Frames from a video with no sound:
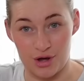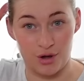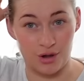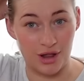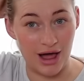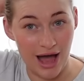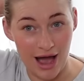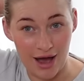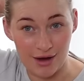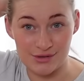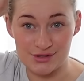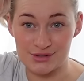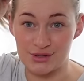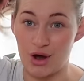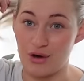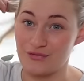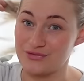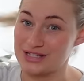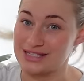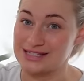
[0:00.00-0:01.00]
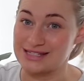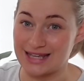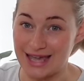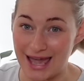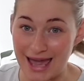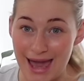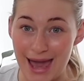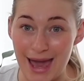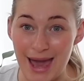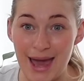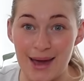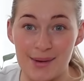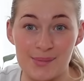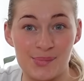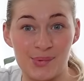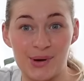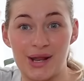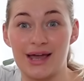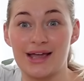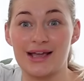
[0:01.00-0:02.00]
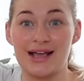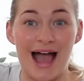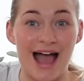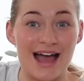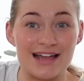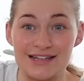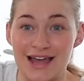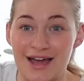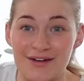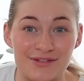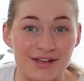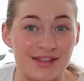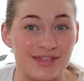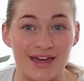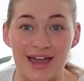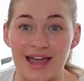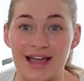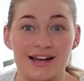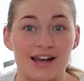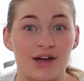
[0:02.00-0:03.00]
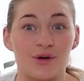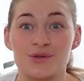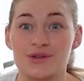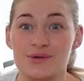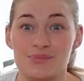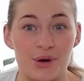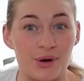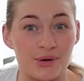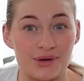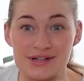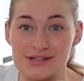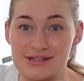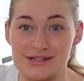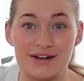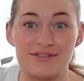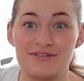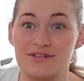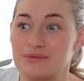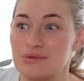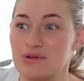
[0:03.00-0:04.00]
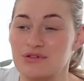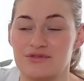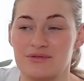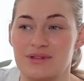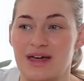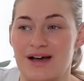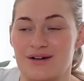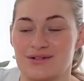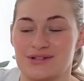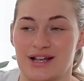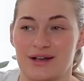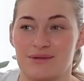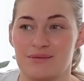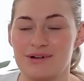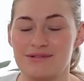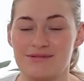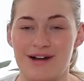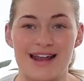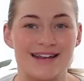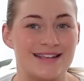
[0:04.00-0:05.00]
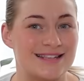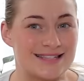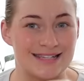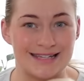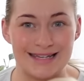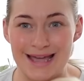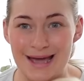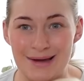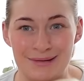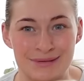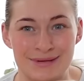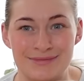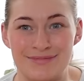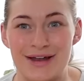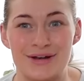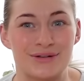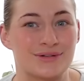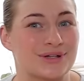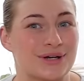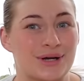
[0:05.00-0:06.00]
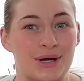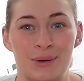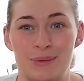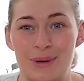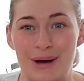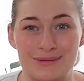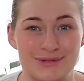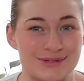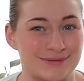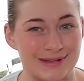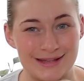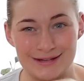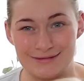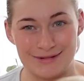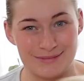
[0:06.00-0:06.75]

the whole house, gotten the skip, like had everything, like all the broken stuff removed from the house. Like, we're ready to go. We've had all the quotes for the